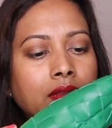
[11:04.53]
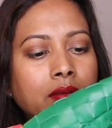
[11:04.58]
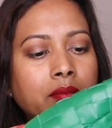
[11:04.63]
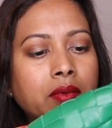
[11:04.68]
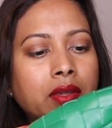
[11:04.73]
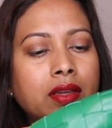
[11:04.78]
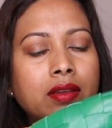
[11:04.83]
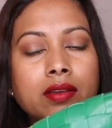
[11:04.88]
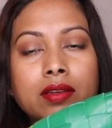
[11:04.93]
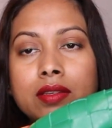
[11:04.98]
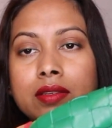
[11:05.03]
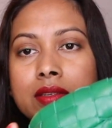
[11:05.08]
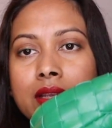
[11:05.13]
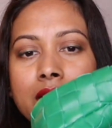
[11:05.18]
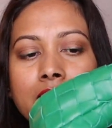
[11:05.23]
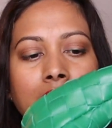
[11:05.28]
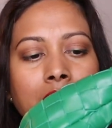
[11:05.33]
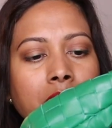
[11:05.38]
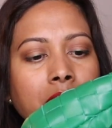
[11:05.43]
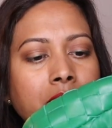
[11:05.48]
because I
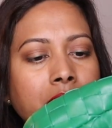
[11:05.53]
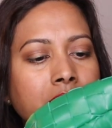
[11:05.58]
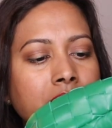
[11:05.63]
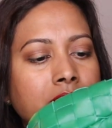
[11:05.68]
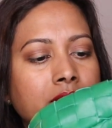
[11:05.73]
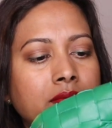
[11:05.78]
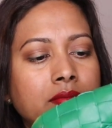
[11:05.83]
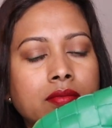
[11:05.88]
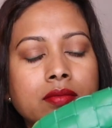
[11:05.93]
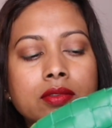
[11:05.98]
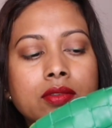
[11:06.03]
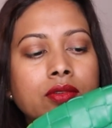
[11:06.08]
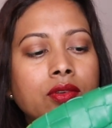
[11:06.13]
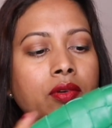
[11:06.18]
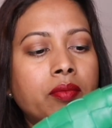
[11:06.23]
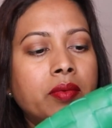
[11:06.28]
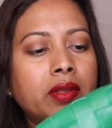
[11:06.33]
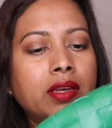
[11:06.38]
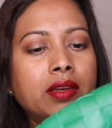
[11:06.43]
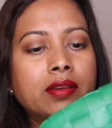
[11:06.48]
have so
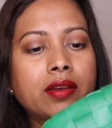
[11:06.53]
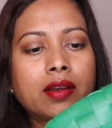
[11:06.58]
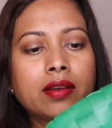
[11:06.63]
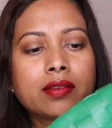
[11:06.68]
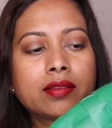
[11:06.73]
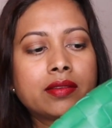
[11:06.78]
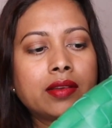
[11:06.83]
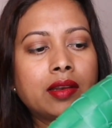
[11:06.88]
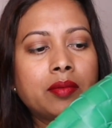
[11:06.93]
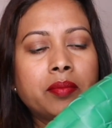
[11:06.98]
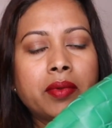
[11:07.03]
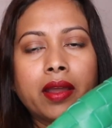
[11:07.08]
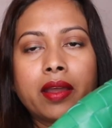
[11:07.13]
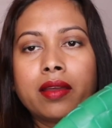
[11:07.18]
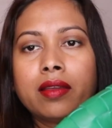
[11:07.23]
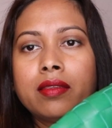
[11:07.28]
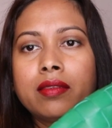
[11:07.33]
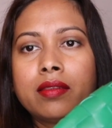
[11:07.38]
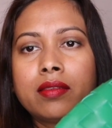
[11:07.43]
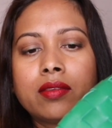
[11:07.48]
many traditional
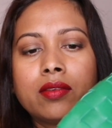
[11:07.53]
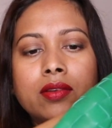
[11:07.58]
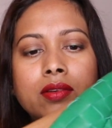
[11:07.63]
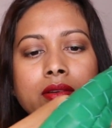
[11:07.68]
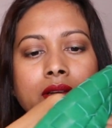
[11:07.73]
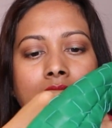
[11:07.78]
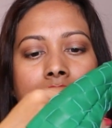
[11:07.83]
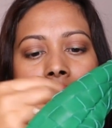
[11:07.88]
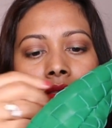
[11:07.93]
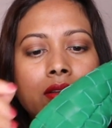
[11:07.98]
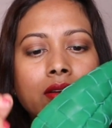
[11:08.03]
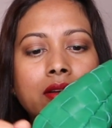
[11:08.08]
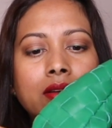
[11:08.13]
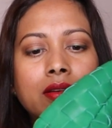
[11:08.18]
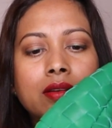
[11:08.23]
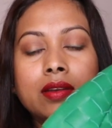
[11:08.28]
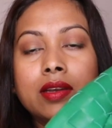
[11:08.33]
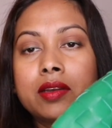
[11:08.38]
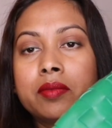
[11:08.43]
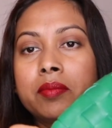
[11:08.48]
bags, so I
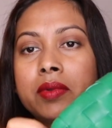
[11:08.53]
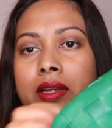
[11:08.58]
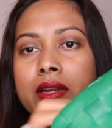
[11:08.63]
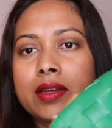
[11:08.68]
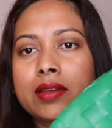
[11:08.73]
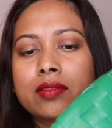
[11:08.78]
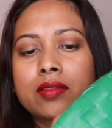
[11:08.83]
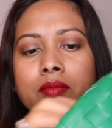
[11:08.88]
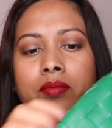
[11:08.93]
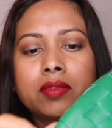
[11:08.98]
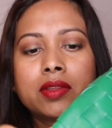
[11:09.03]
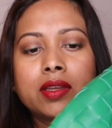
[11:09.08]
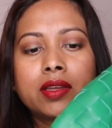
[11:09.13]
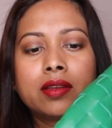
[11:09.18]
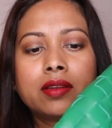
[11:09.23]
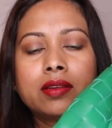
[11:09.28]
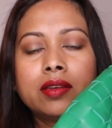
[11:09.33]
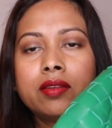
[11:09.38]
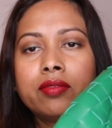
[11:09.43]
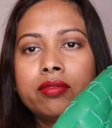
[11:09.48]
thought let me get
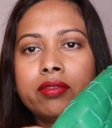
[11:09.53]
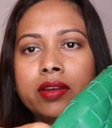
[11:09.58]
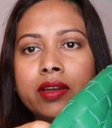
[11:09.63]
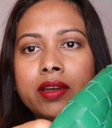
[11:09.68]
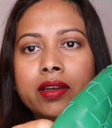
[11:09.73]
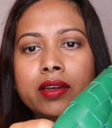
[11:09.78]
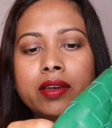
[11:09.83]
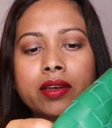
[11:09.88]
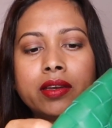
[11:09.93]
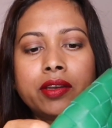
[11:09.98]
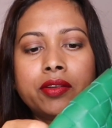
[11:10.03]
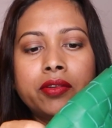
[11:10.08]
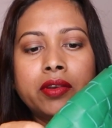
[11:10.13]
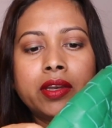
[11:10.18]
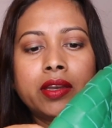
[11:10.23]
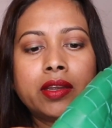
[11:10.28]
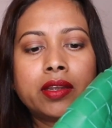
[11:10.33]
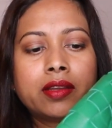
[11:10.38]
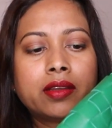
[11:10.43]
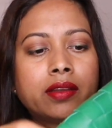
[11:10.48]
something different and
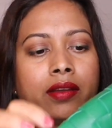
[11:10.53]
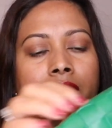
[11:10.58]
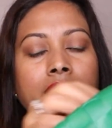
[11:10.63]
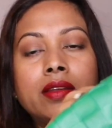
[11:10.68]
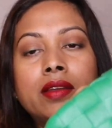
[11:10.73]
unique.